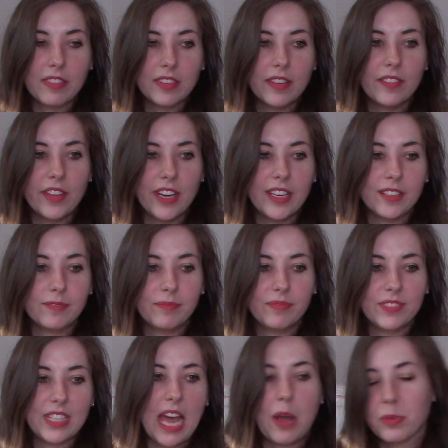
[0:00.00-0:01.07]
and like
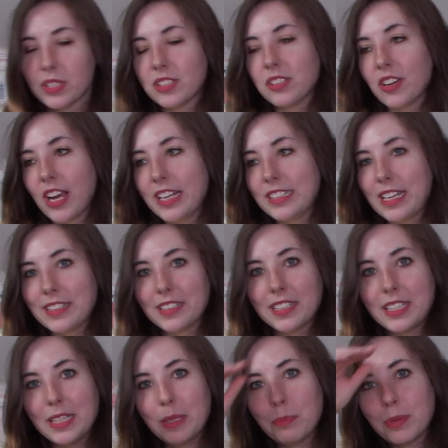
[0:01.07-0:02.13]
that was their
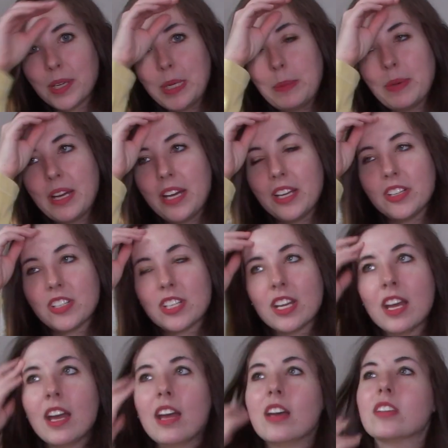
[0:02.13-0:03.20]
identity pretty much.
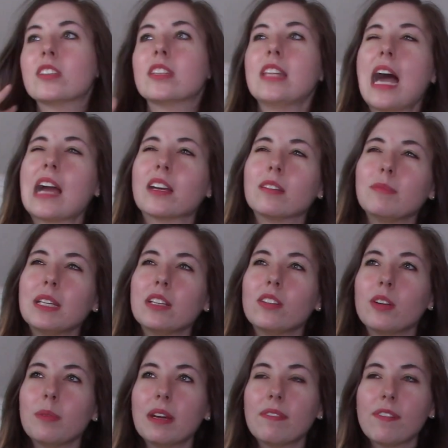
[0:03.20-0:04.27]
So that could be a
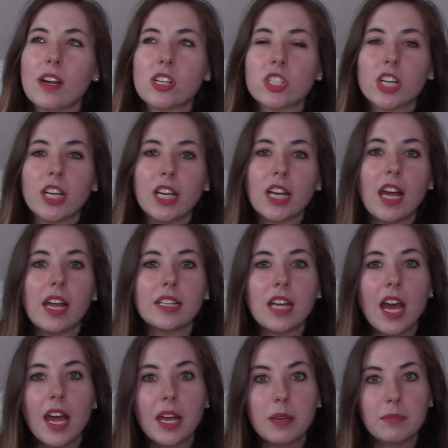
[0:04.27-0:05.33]
little bit frustrating at
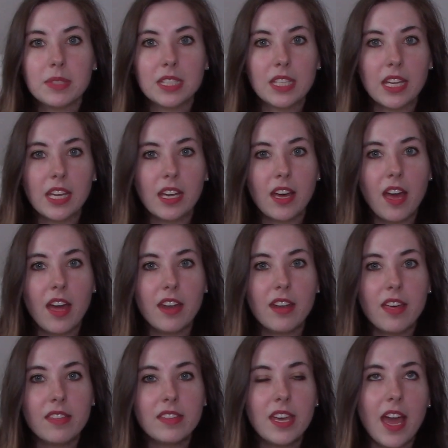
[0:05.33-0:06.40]
times,
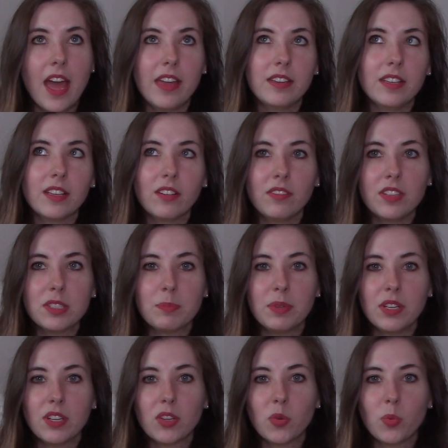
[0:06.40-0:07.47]
and the ending of this
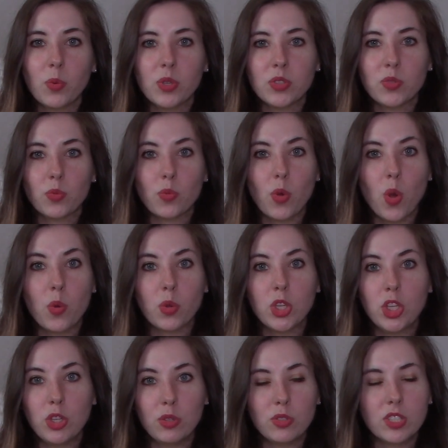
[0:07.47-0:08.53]
book was a
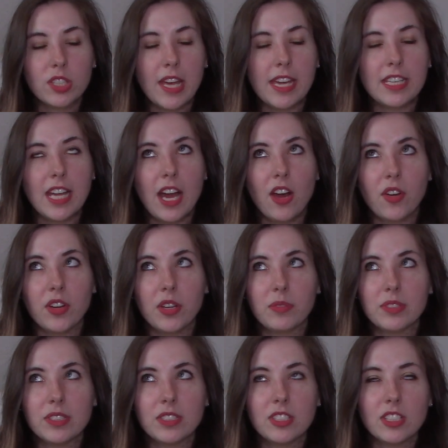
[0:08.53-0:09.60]
huge letdown. It
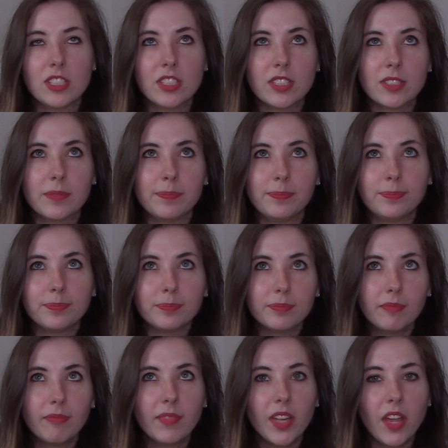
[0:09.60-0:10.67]
was just
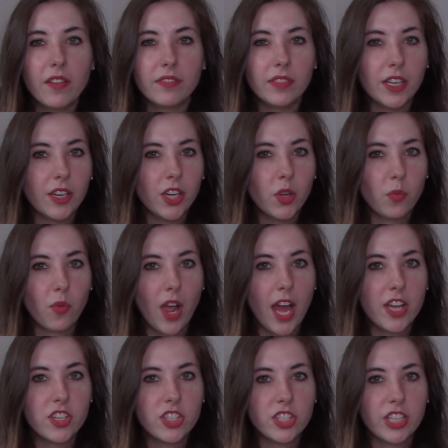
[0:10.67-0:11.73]
very
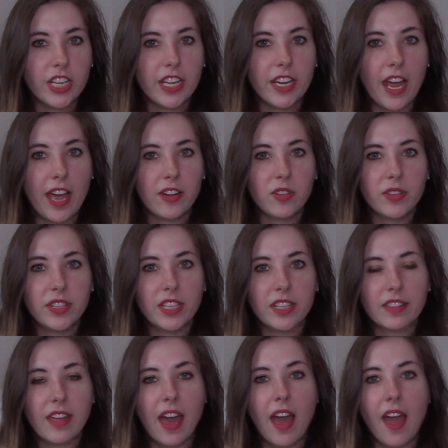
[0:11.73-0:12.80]
rushed, and I don't
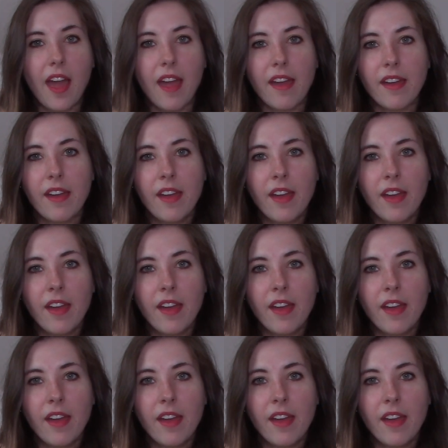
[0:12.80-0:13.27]
think that